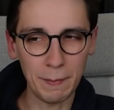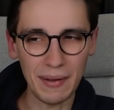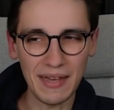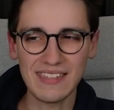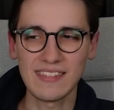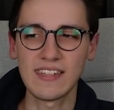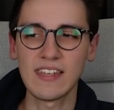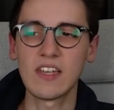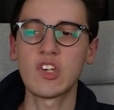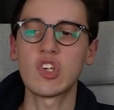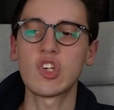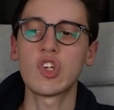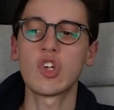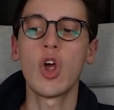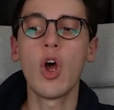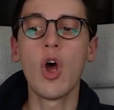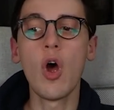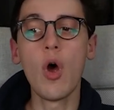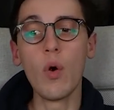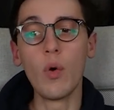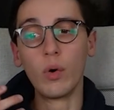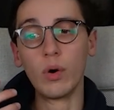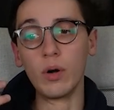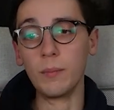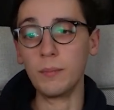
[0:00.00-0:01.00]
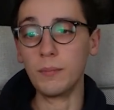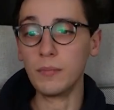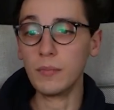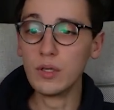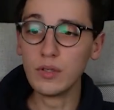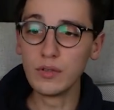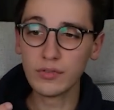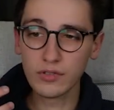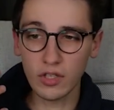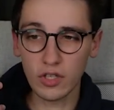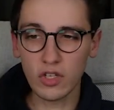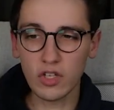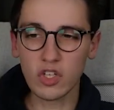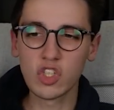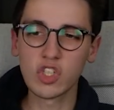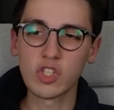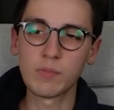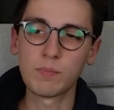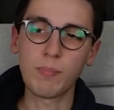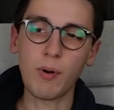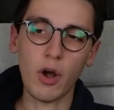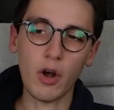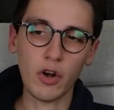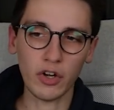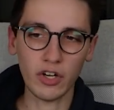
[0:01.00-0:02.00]
message, removed the
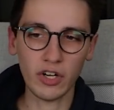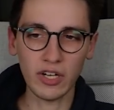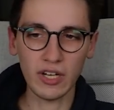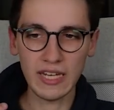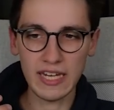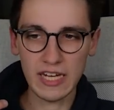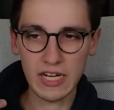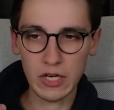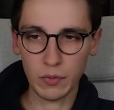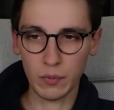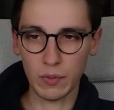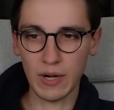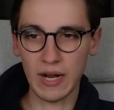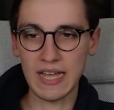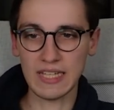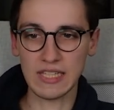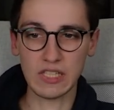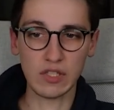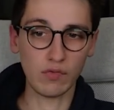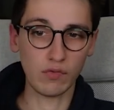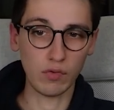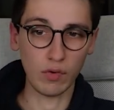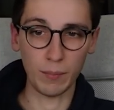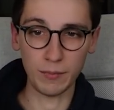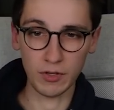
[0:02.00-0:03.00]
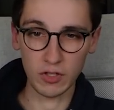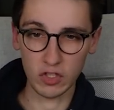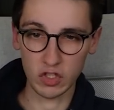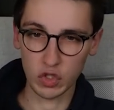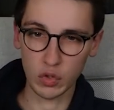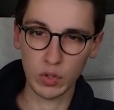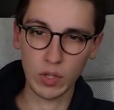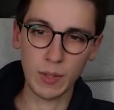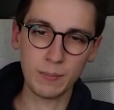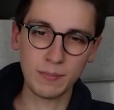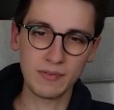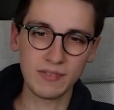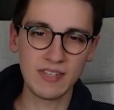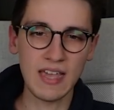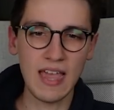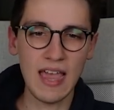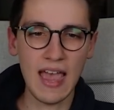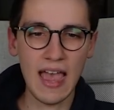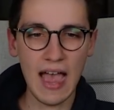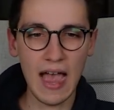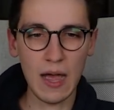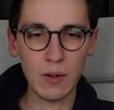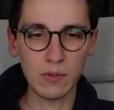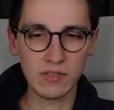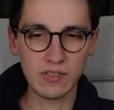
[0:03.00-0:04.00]
sparkly creds from the script.
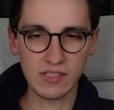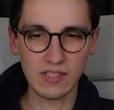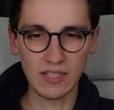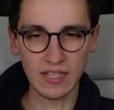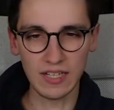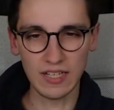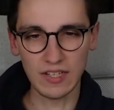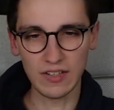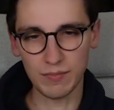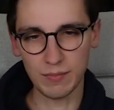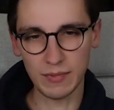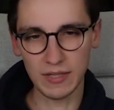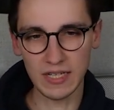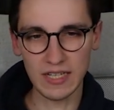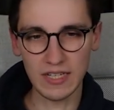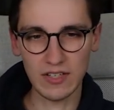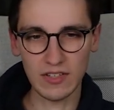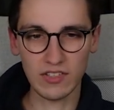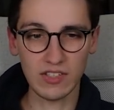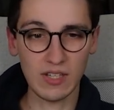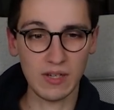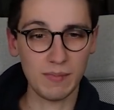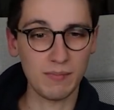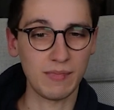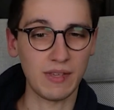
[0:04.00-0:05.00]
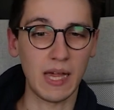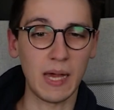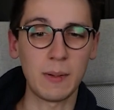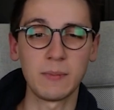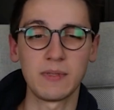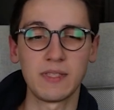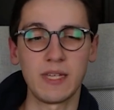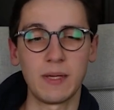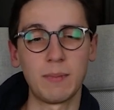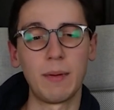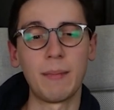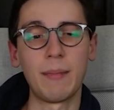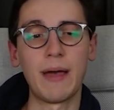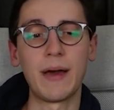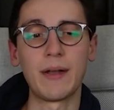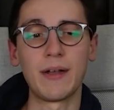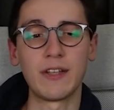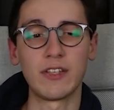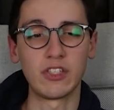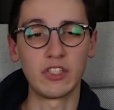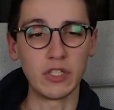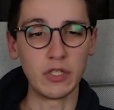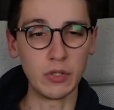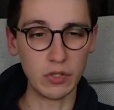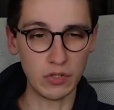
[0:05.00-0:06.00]
How silly of me. Sometimes I'm about
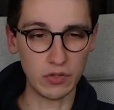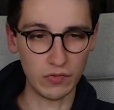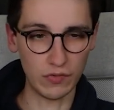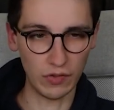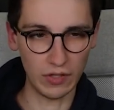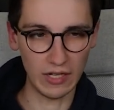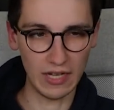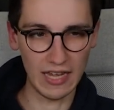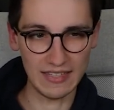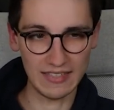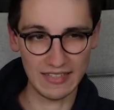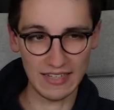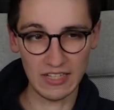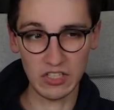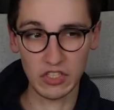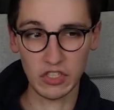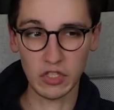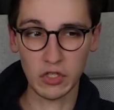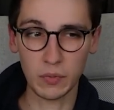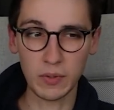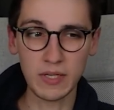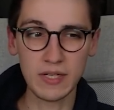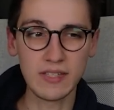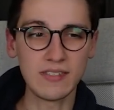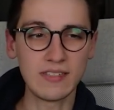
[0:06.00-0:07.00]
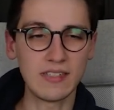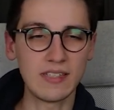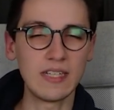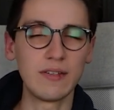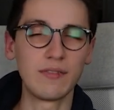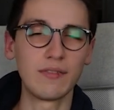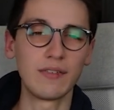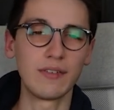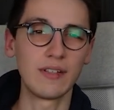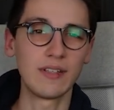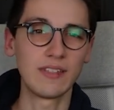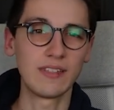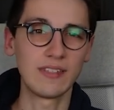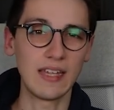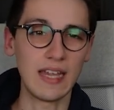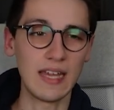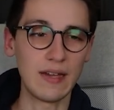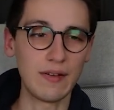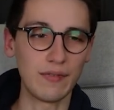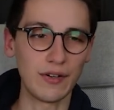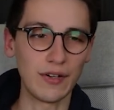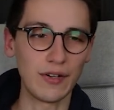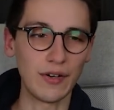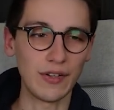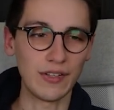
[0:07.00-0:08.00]
as useful as a
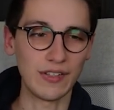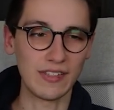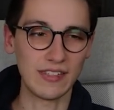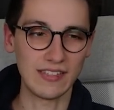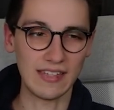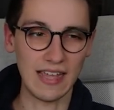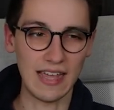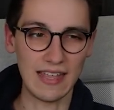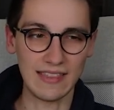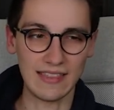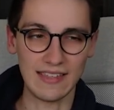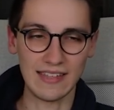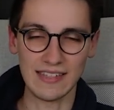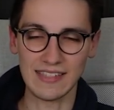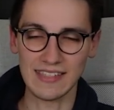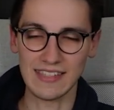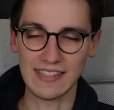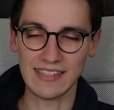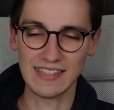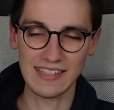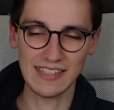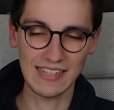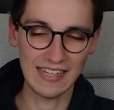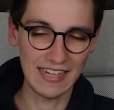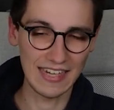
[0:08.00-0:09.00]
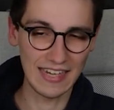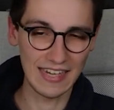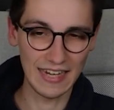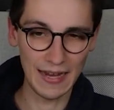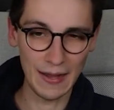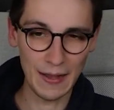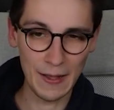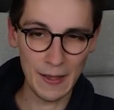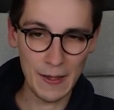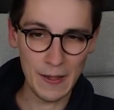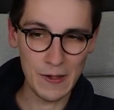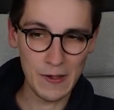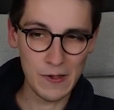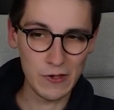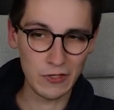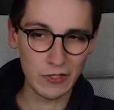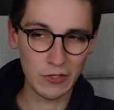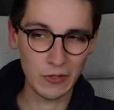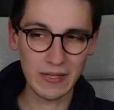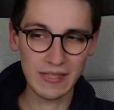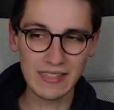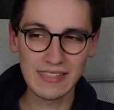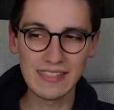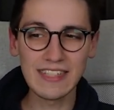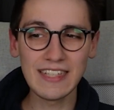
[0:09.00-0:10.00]
screensaver on Santa's sleigh.
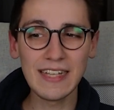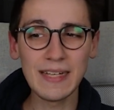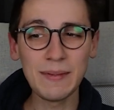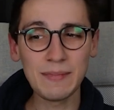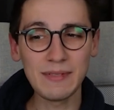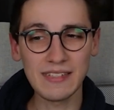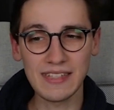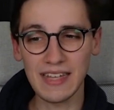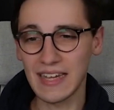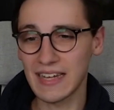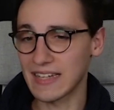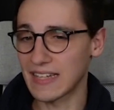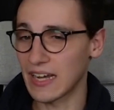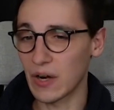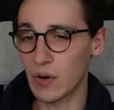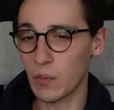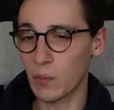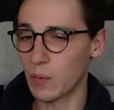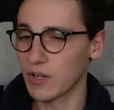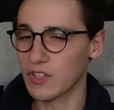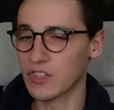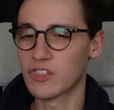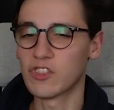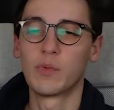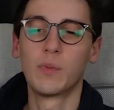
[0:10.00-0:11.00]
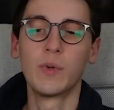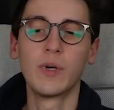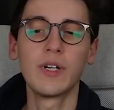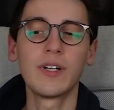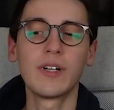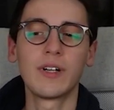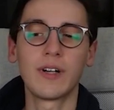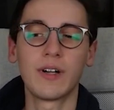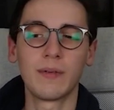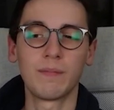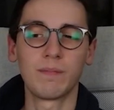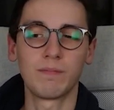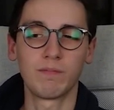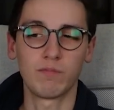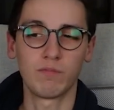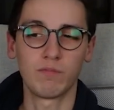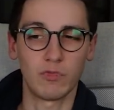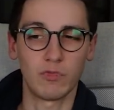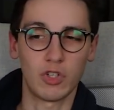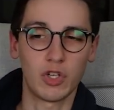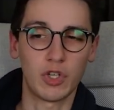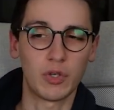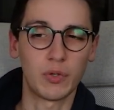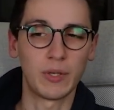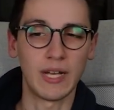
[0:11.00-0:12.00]
So it seems like there once were
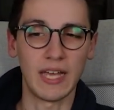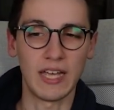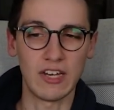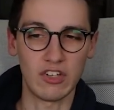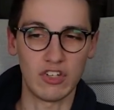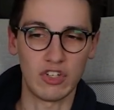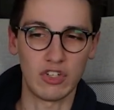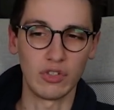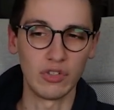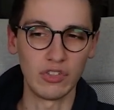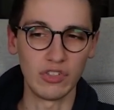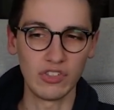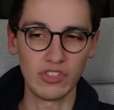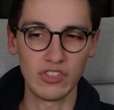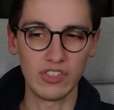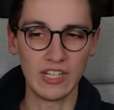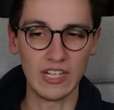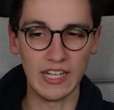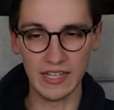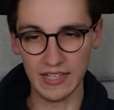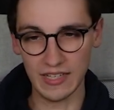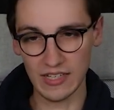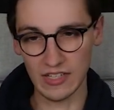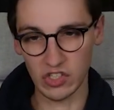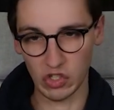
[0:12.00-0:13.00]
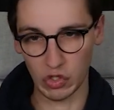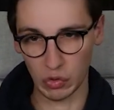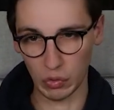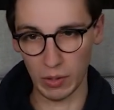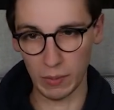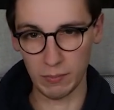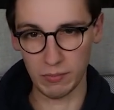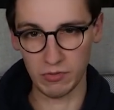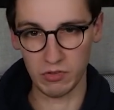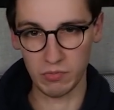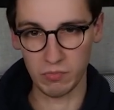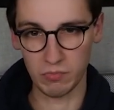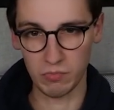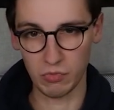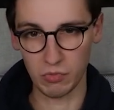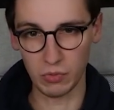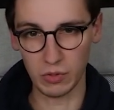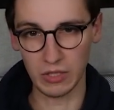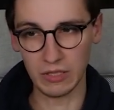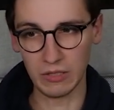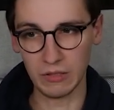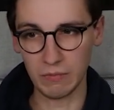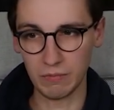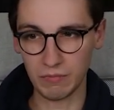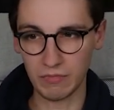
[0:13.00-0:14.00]
credentials in this script.
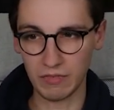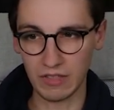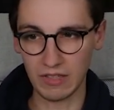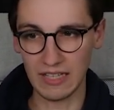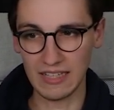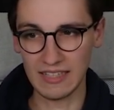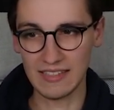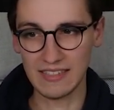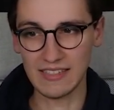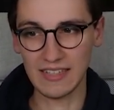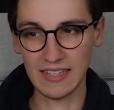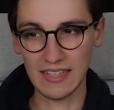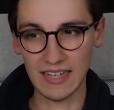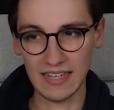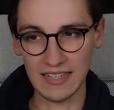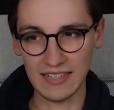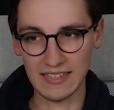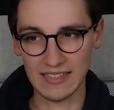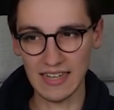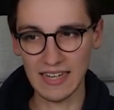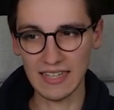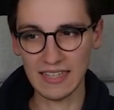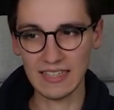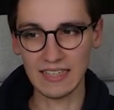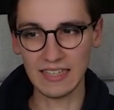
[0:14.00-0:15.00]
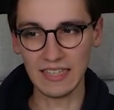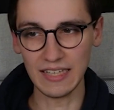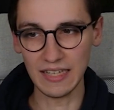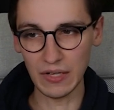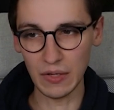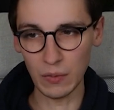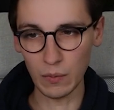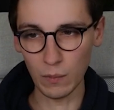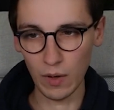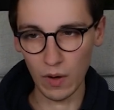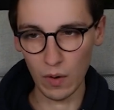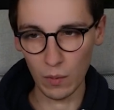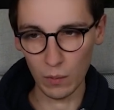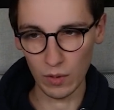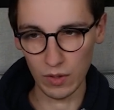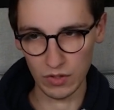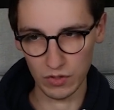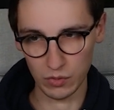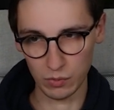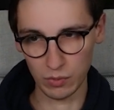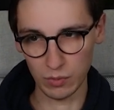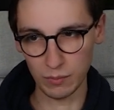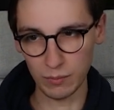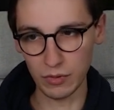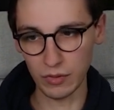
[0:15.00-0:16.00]
Well, let's see exactly what
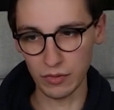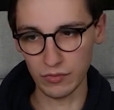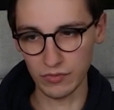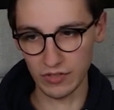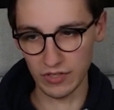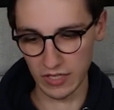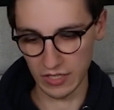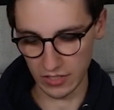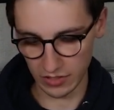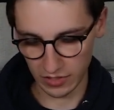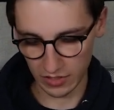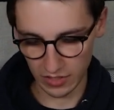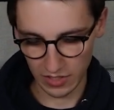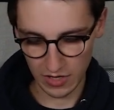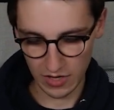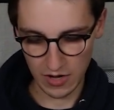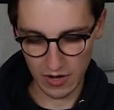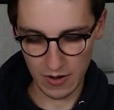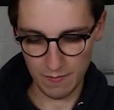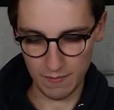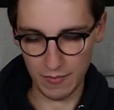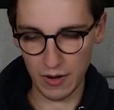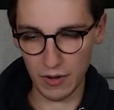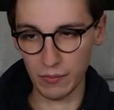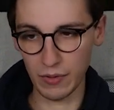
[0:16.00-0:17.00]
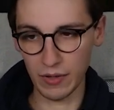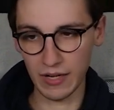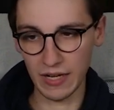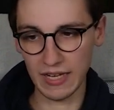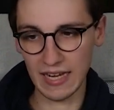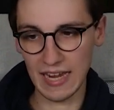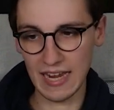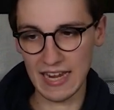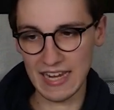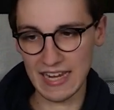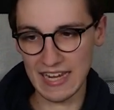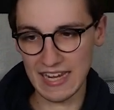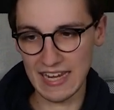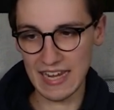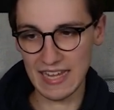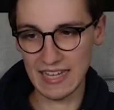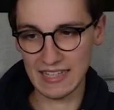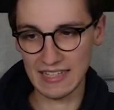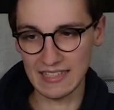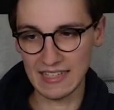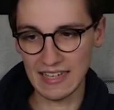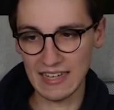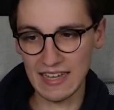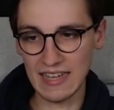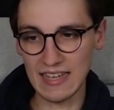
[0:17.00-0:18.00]
was removed here by running a
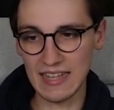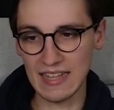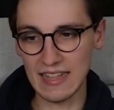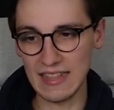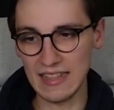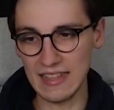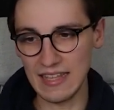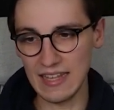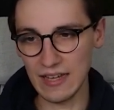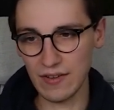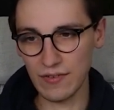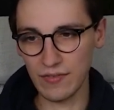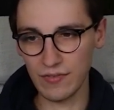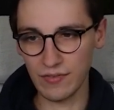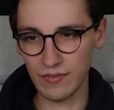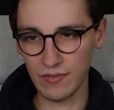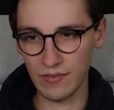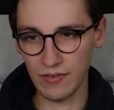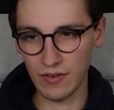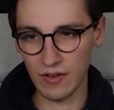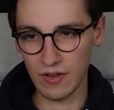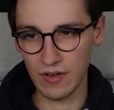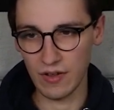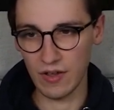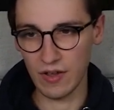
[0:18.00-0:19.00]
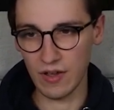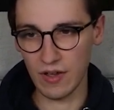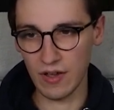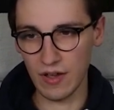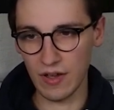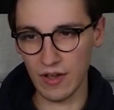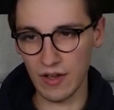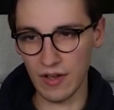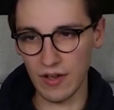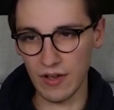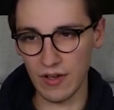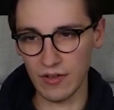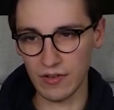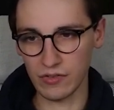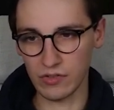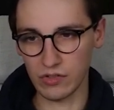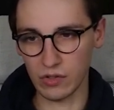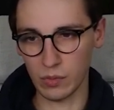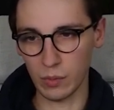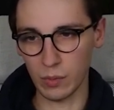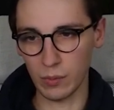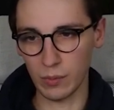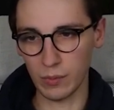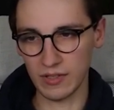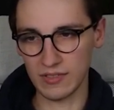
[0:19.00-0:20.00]
git diff.
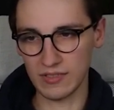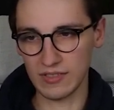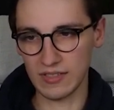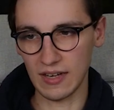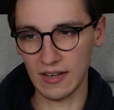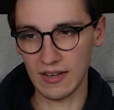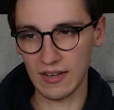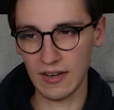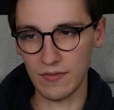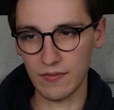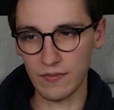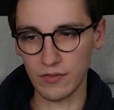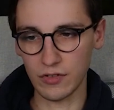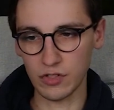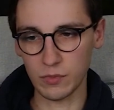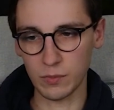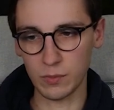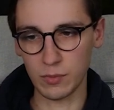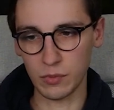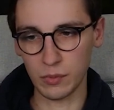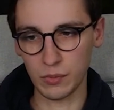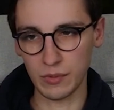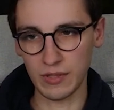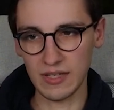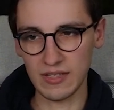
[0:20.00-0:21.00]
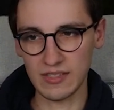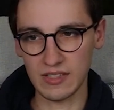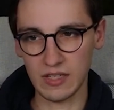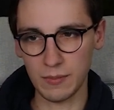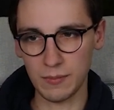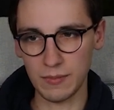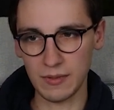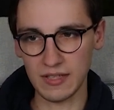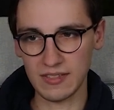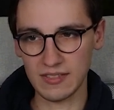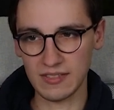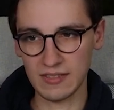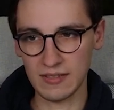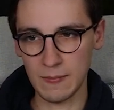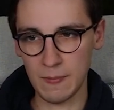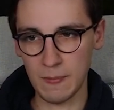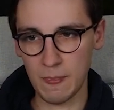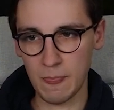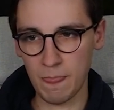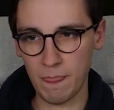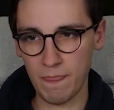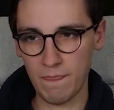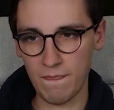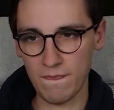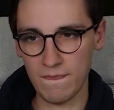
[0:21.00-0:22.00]
So we'll want to see the difference between this commit
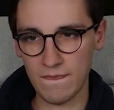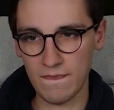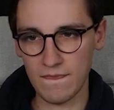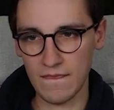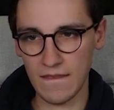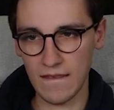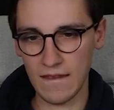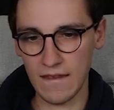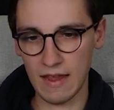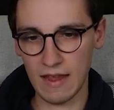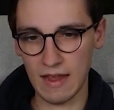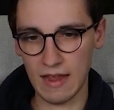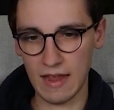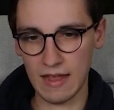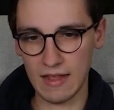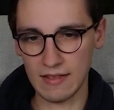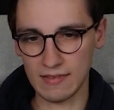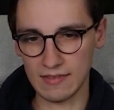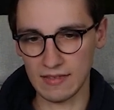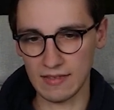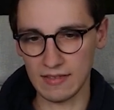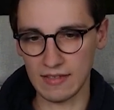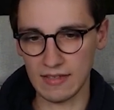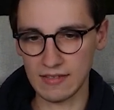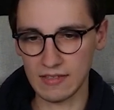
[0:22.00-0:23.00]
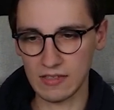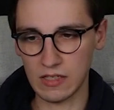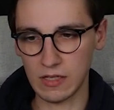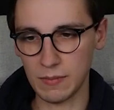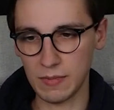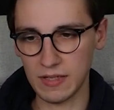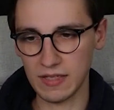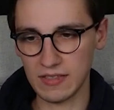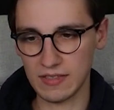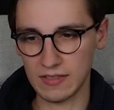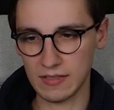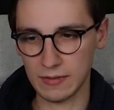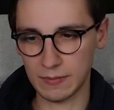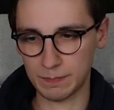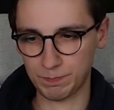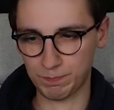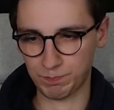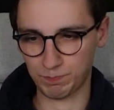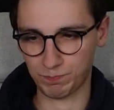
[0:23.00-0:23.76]
and this commit.